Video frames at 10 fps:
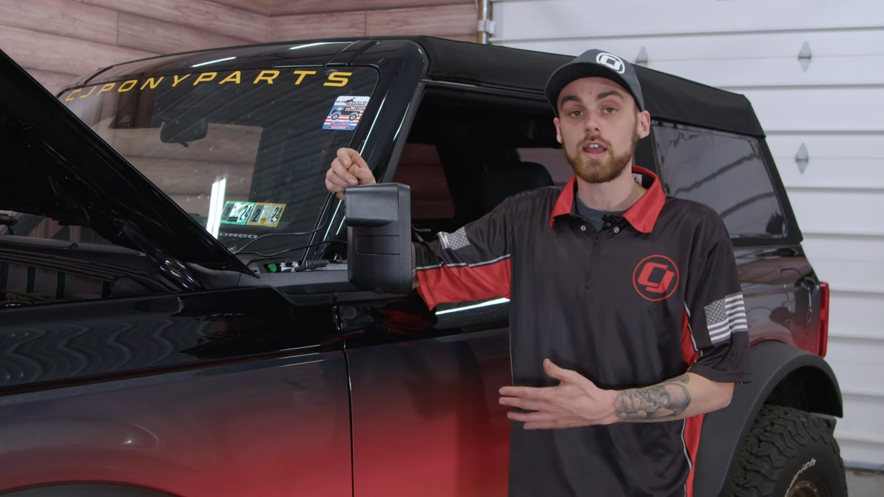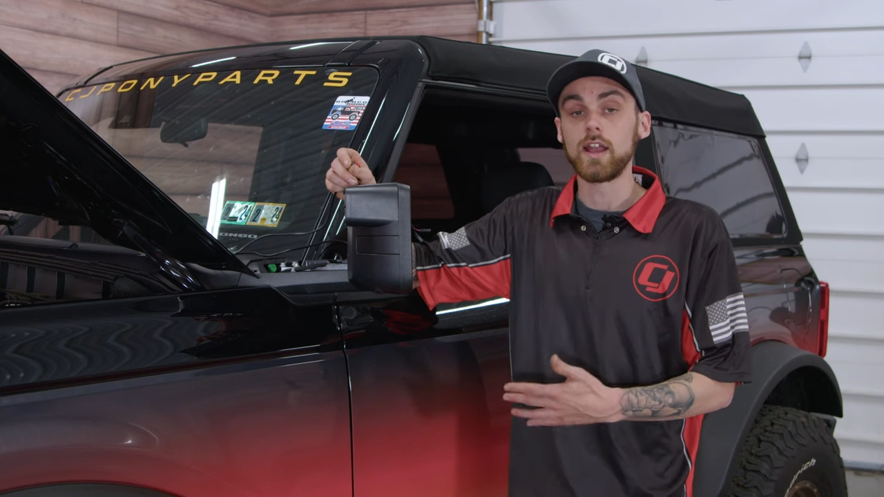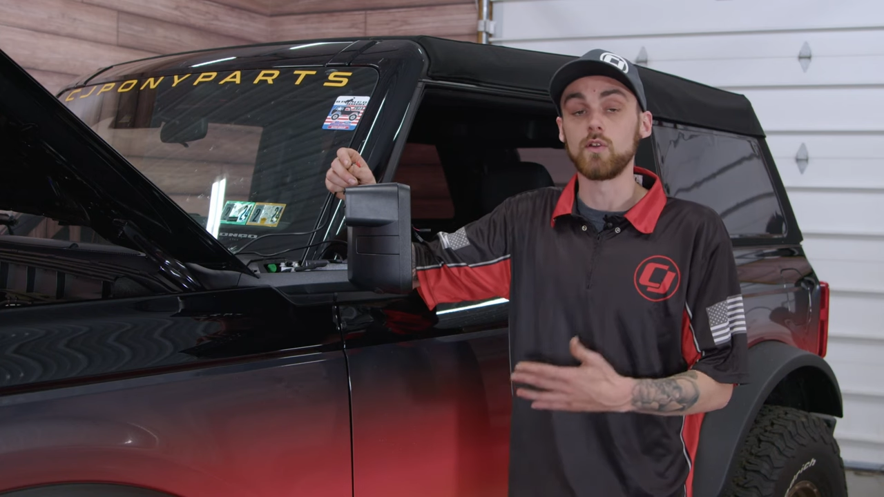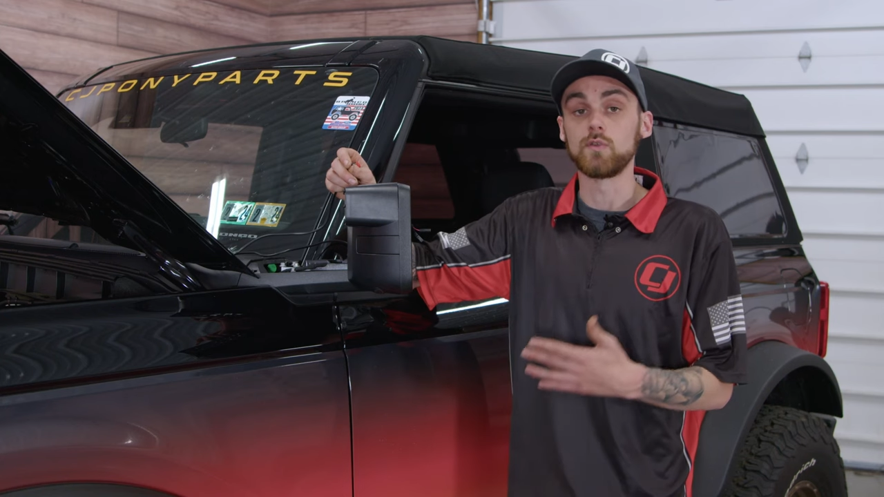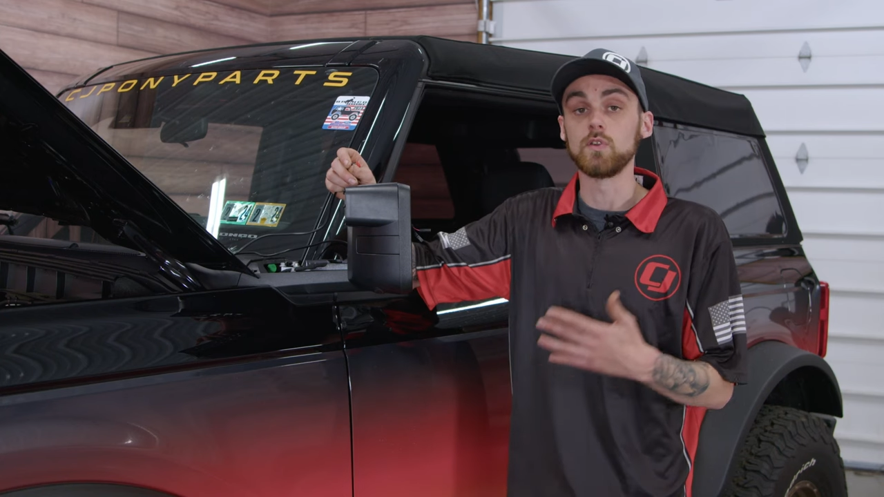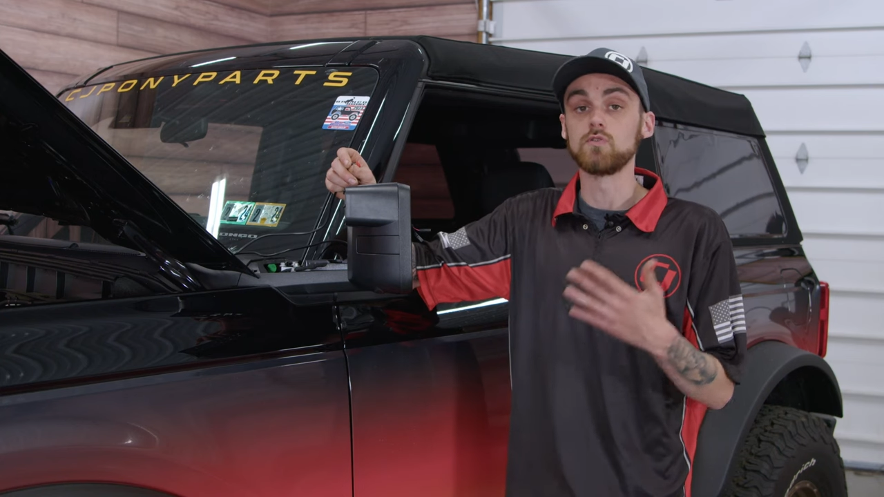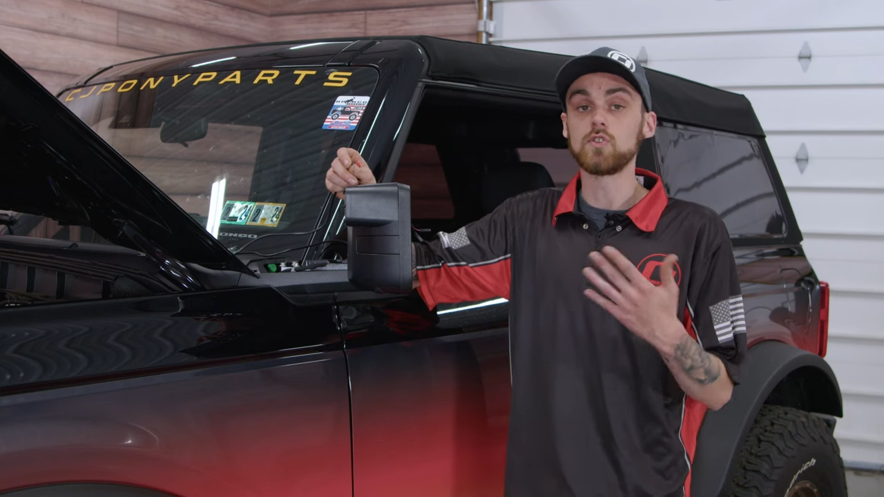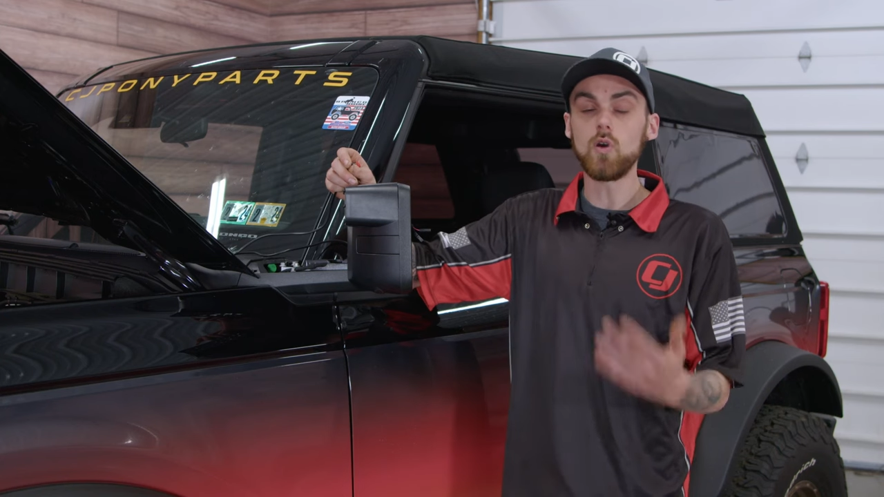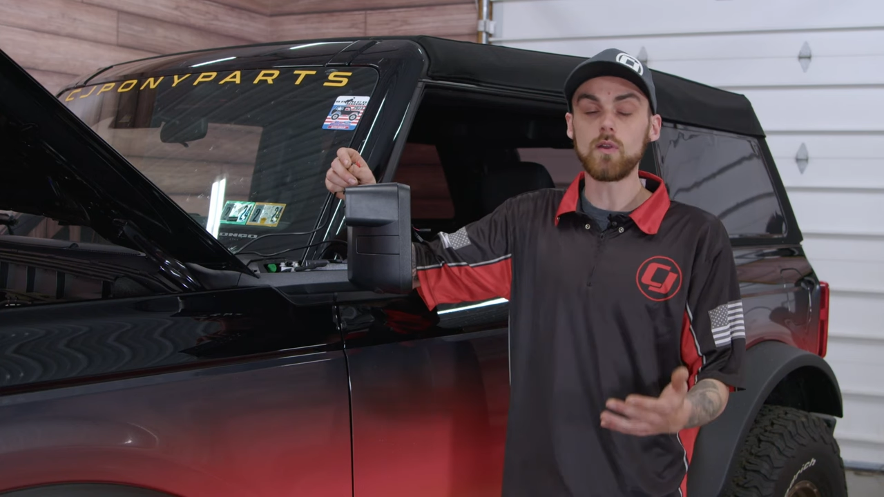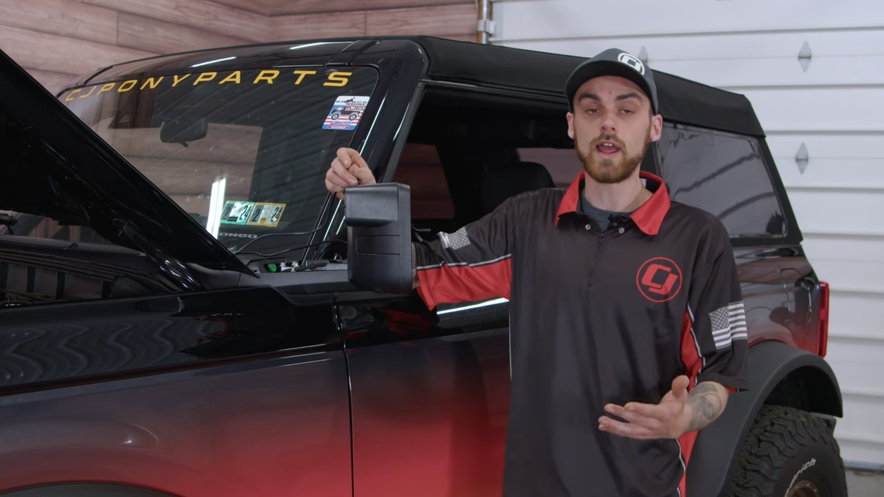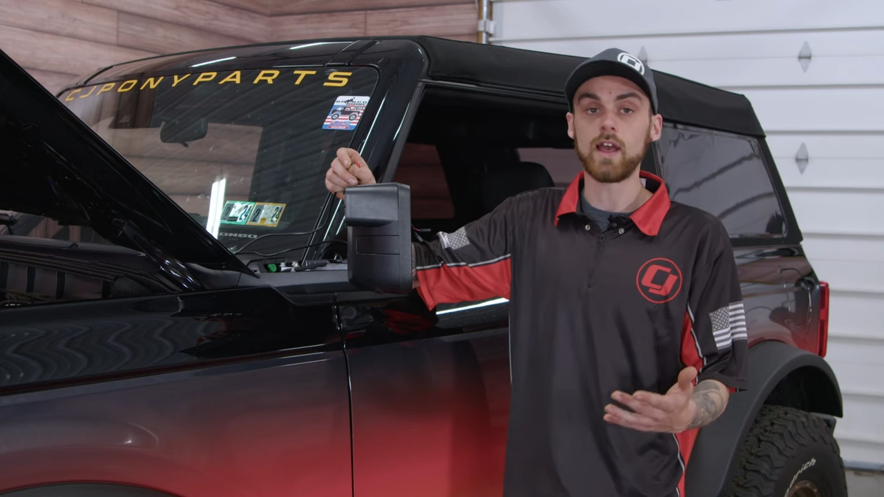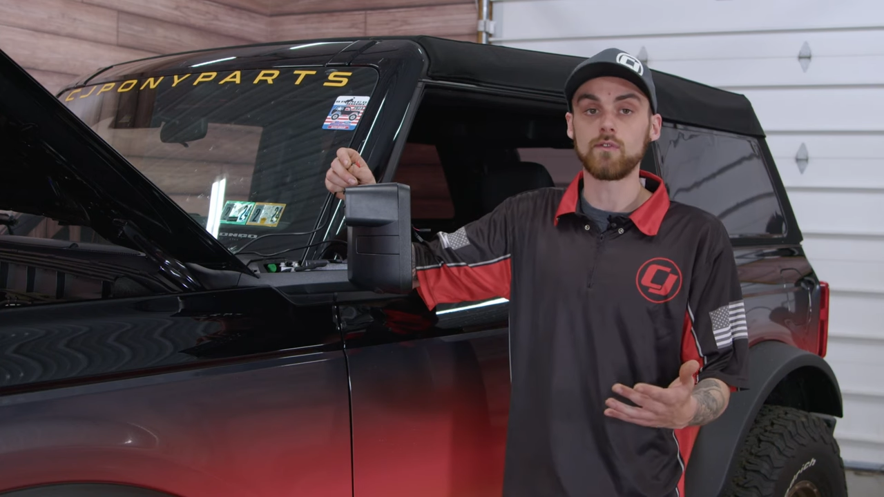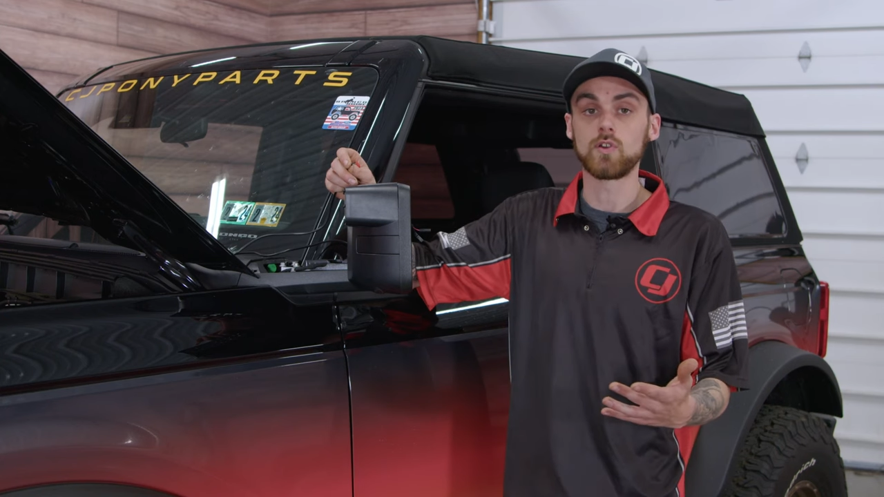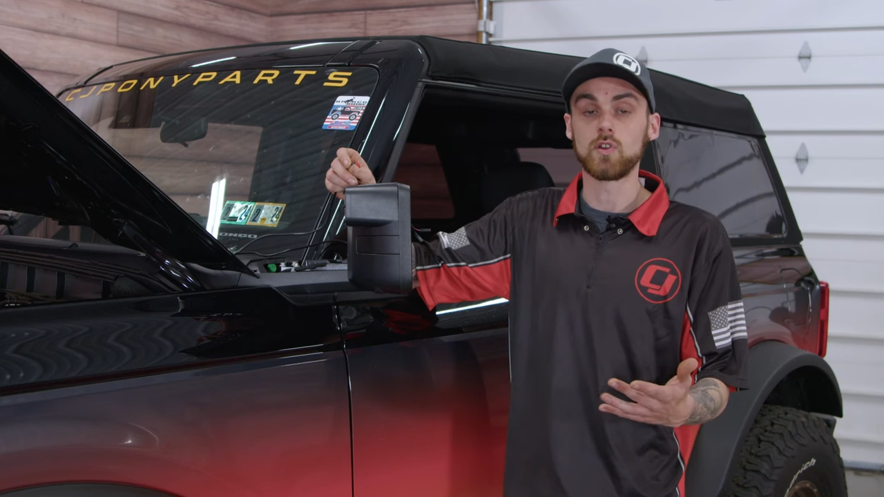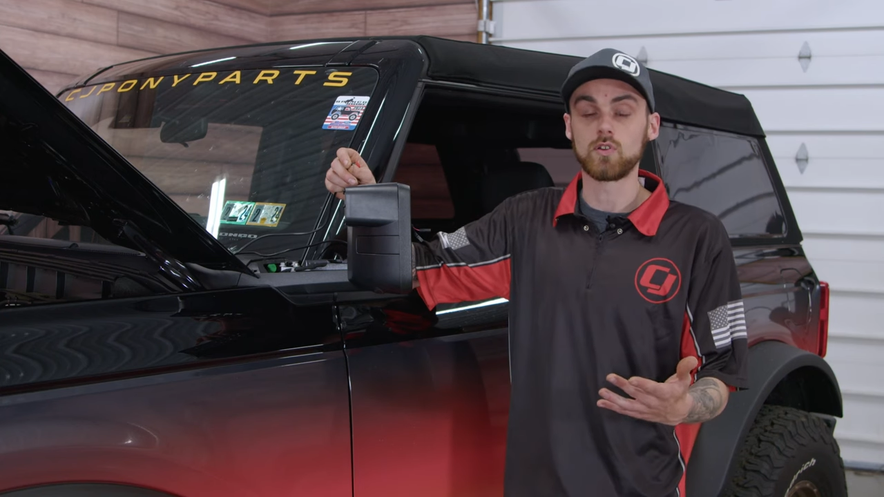Now, if you don't have an